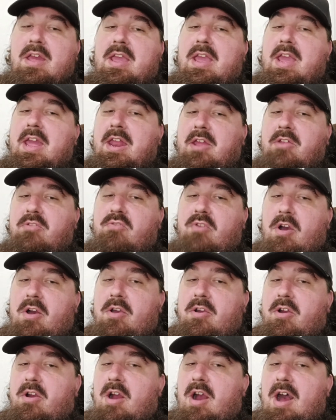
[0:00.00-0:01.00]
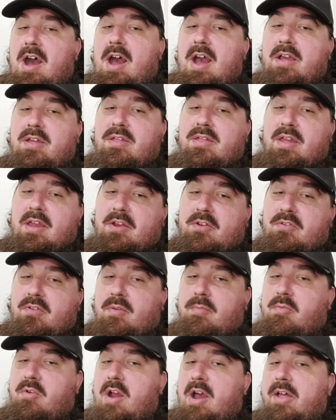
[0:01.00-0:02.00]
getting drunk or high, sexual
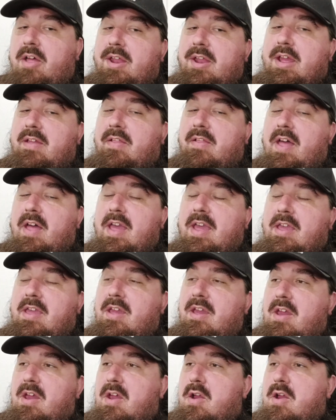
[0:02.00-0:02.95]
immorality, like